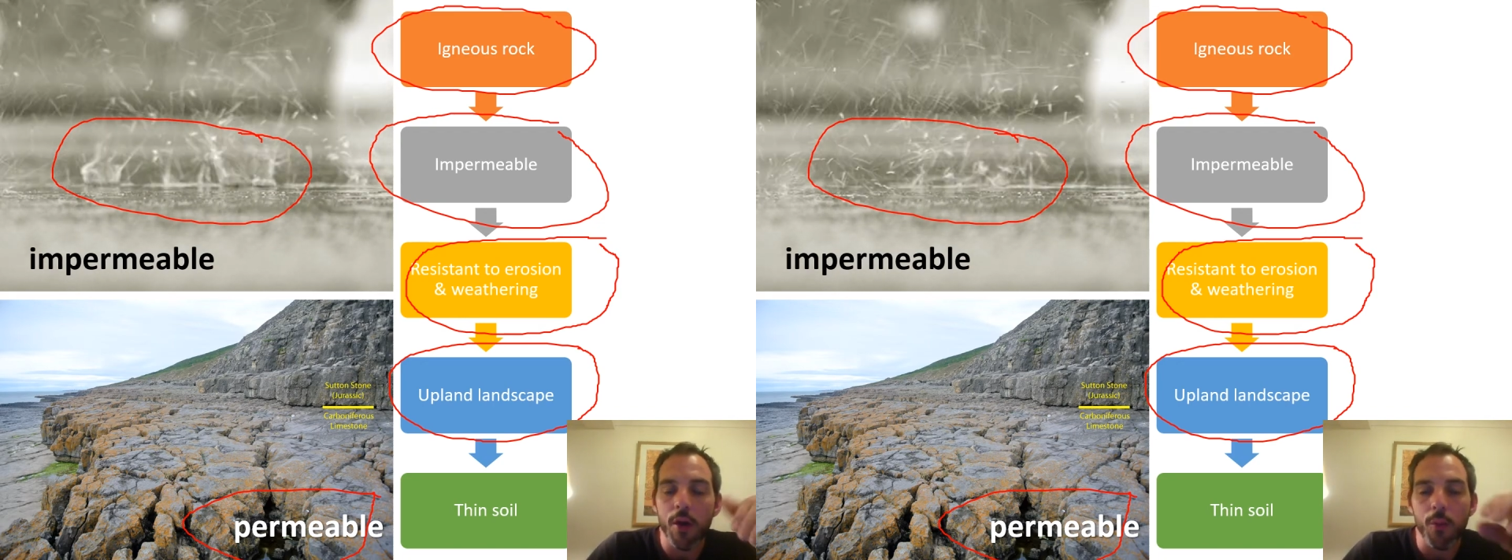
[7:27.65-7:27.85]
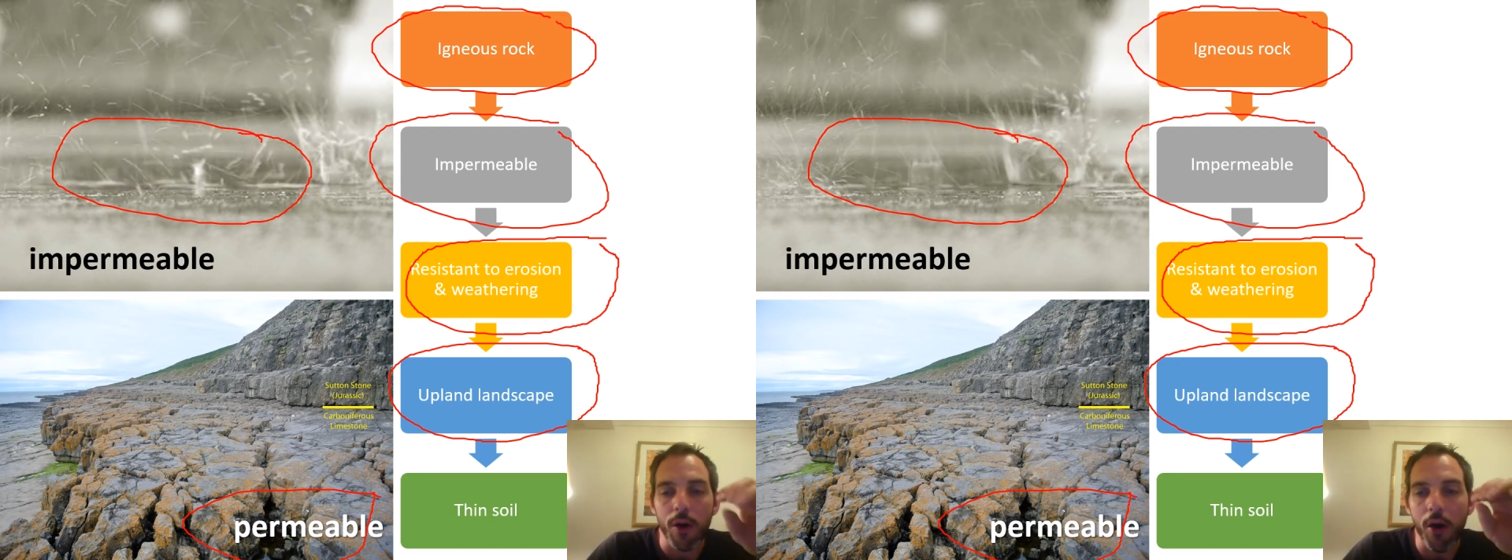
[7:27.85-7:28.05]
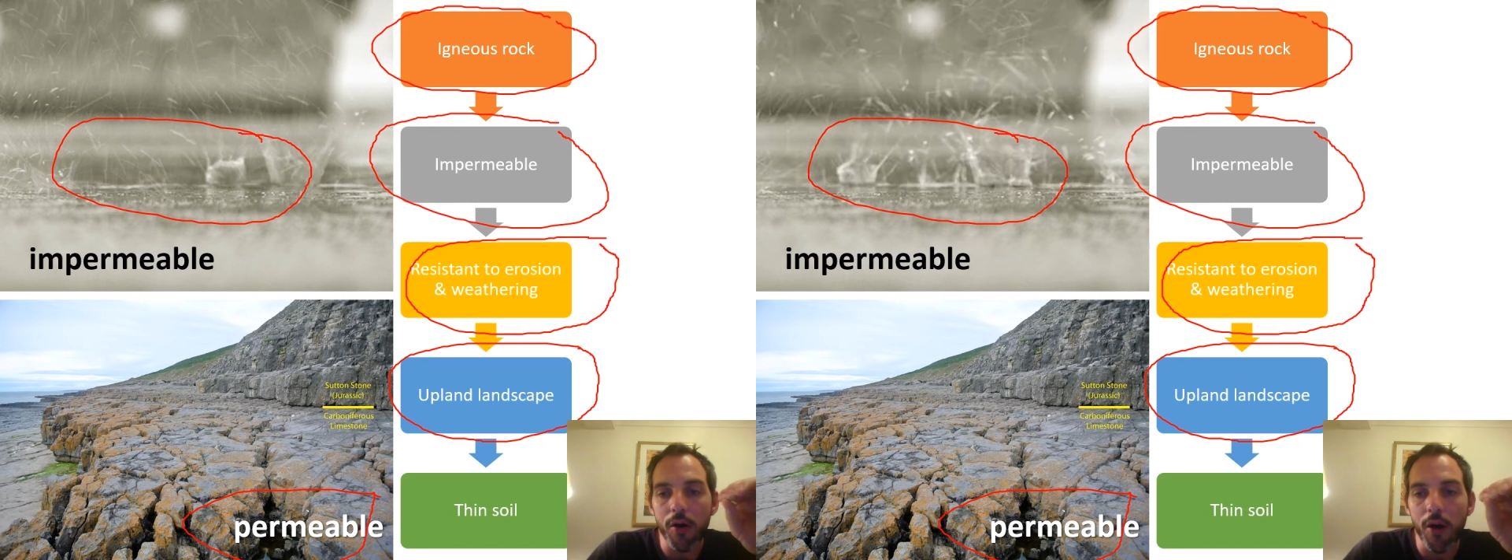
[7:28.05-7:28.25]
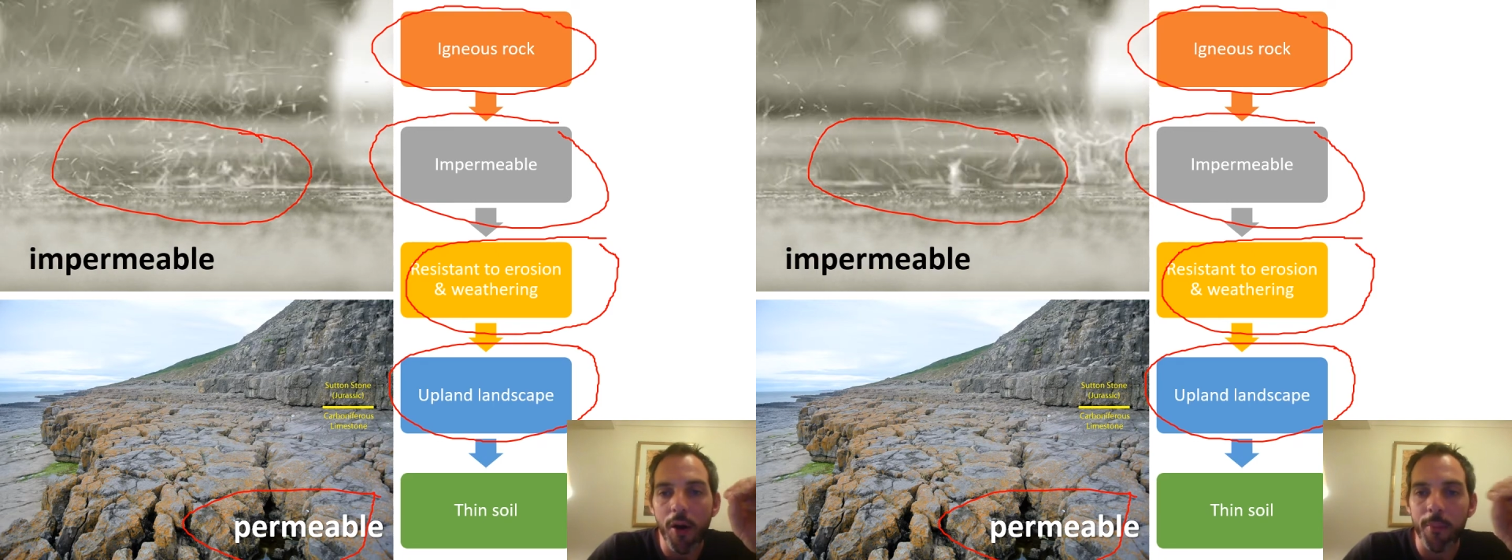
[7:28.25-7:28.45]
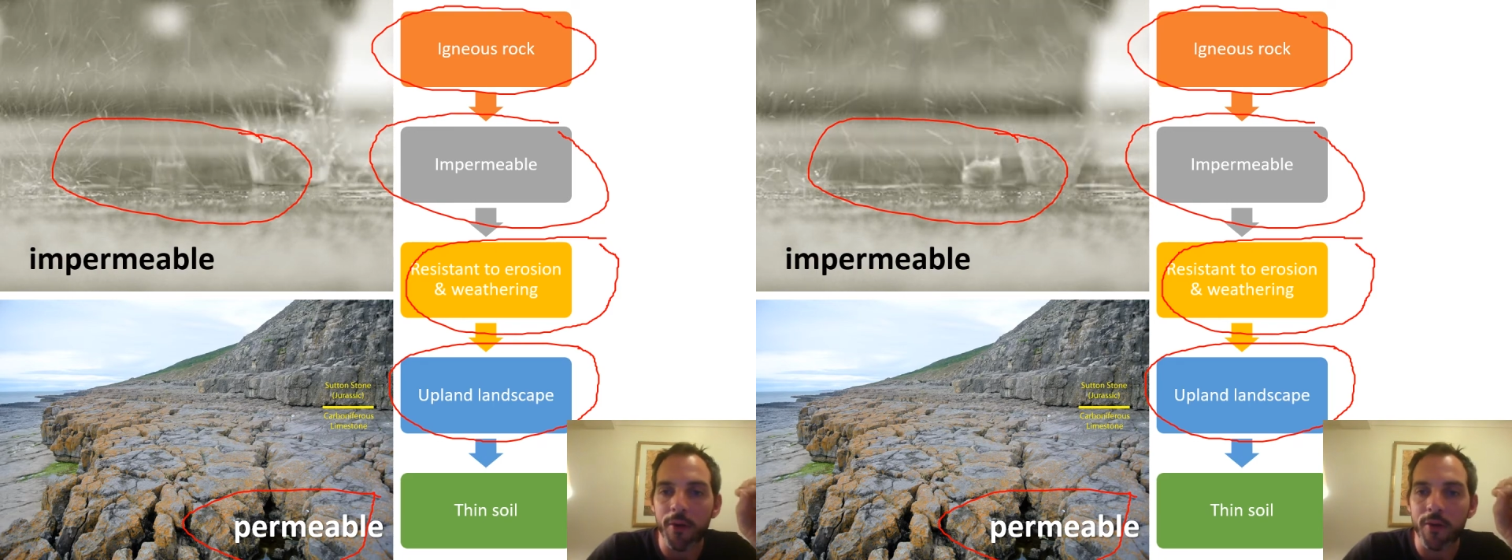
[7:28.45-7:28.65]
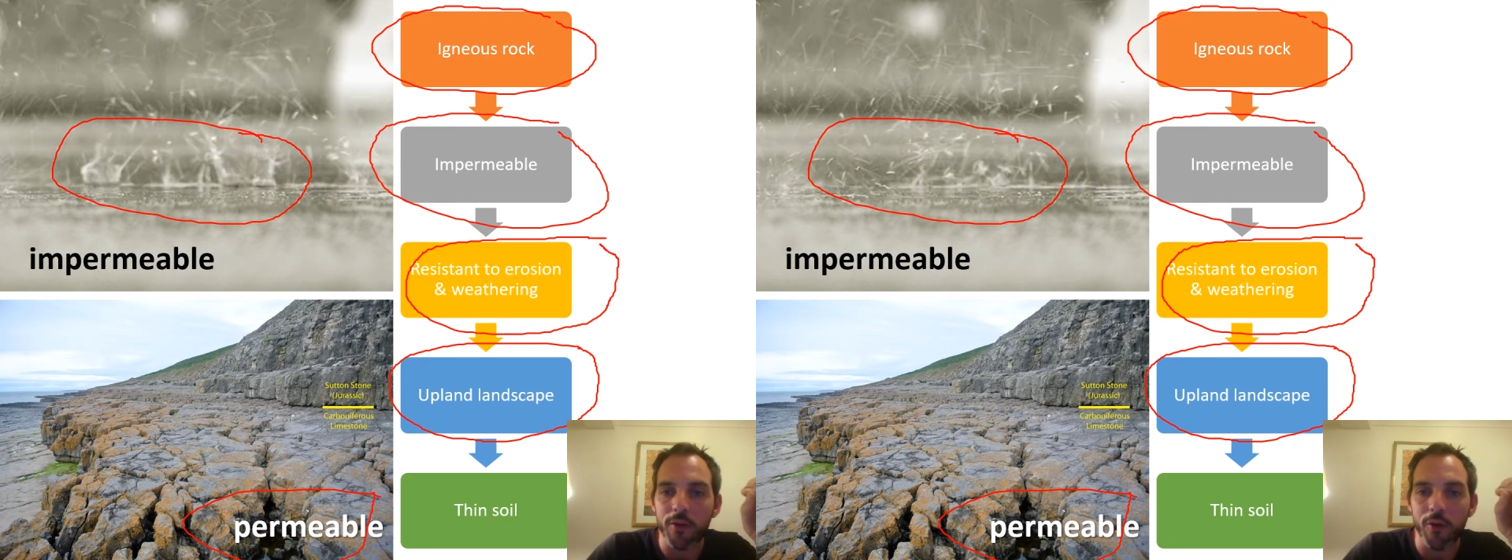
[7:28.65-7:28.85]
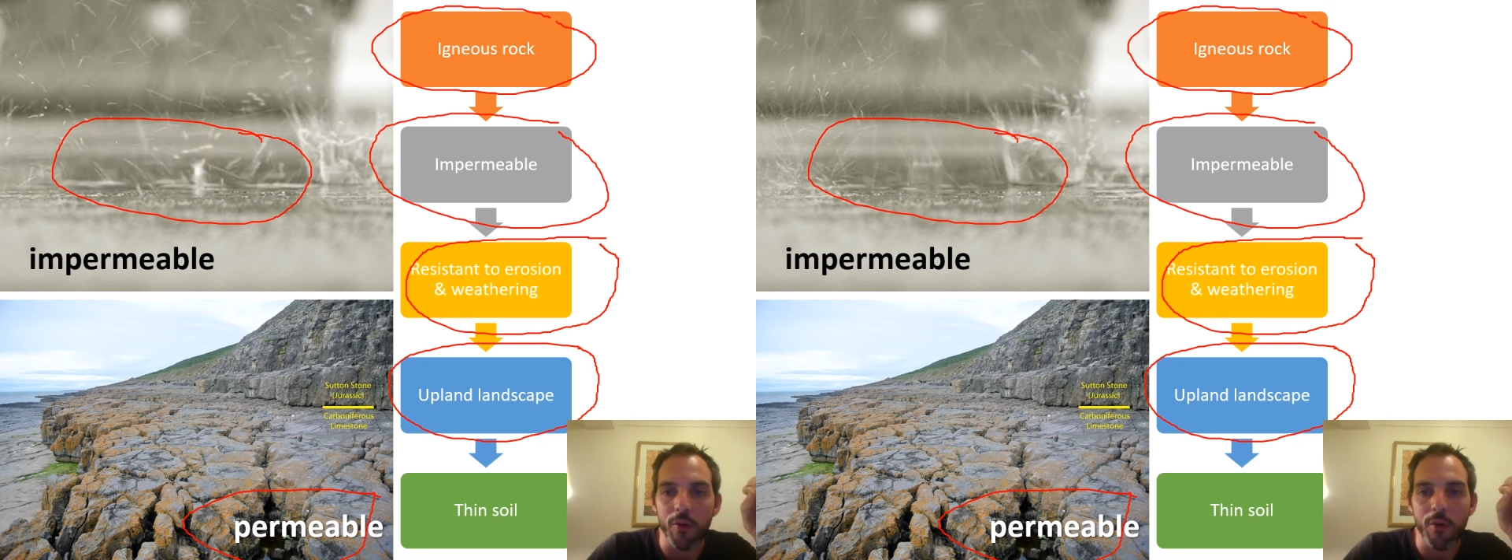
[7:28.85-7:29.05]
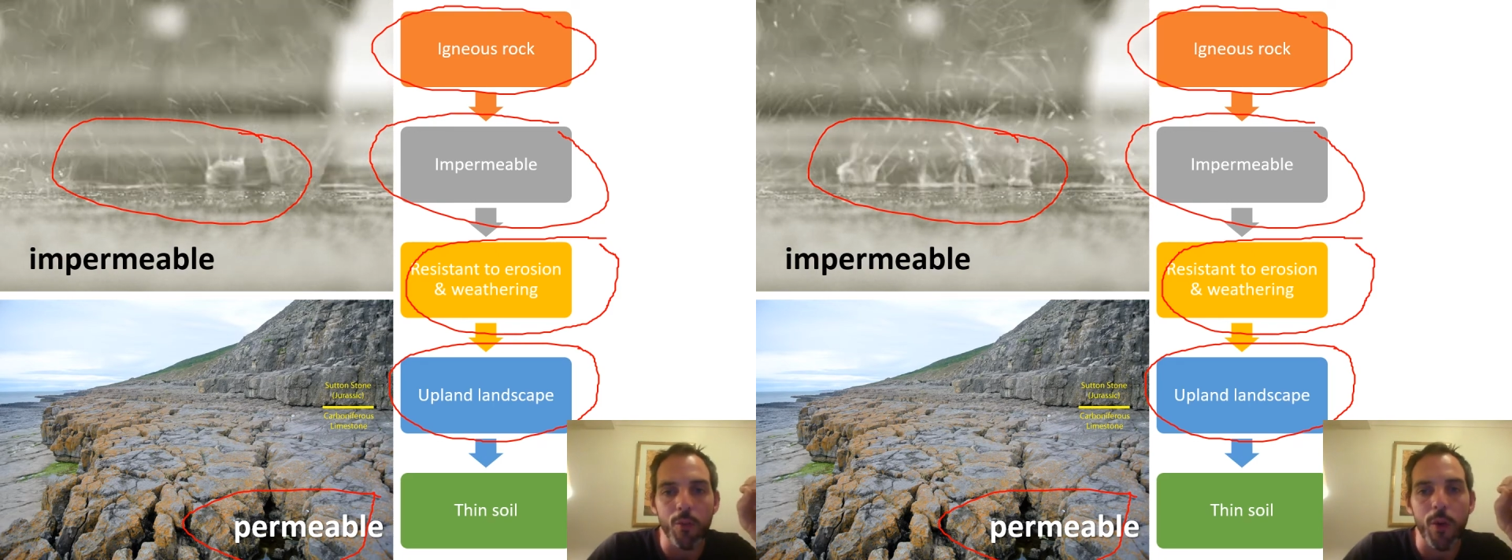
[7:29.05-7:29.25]
We're going to come on
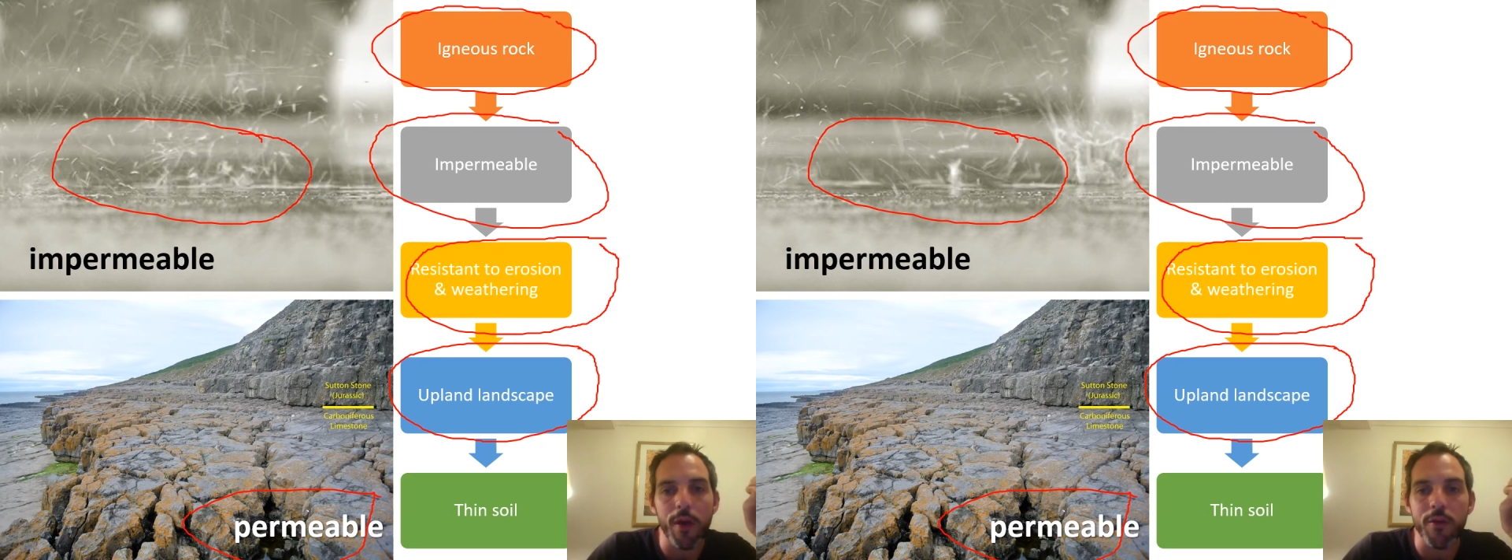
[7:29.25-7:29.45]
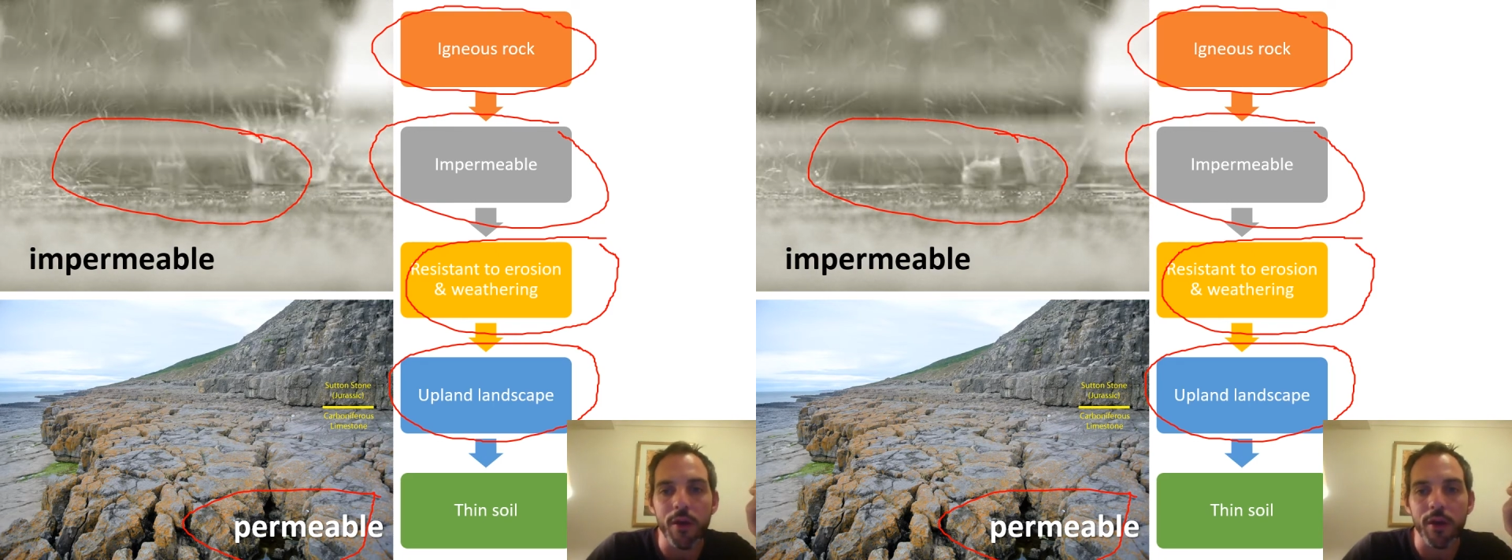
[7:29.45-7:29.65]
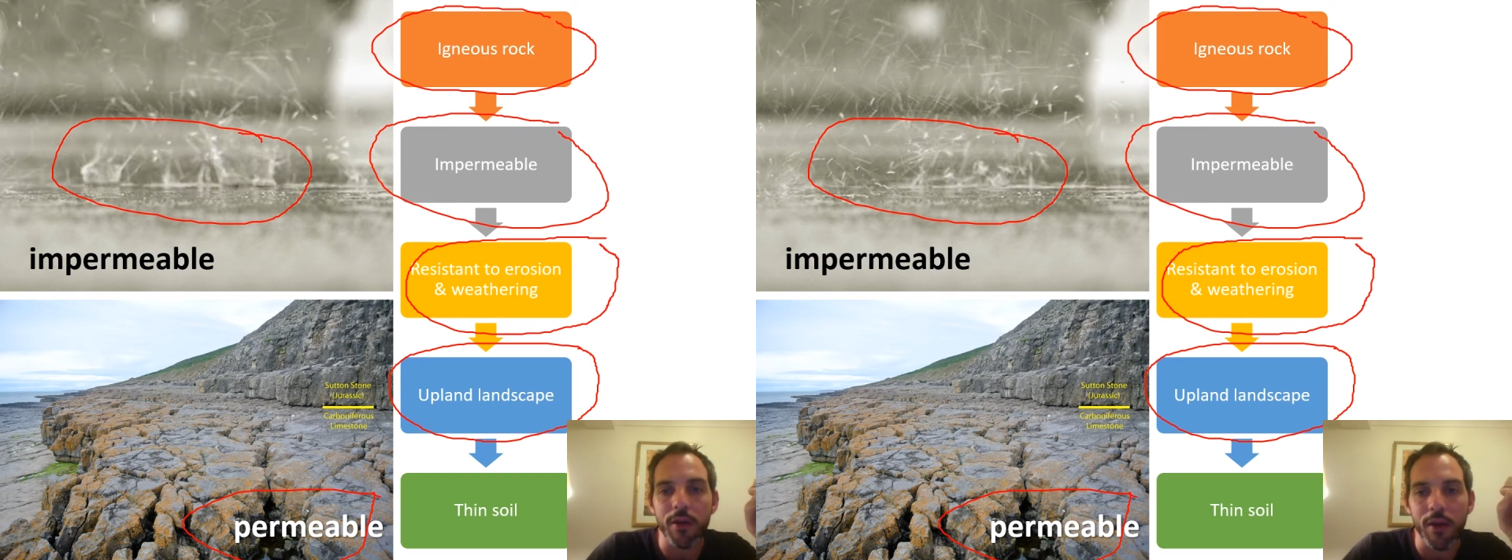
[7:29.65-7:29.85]
to weathering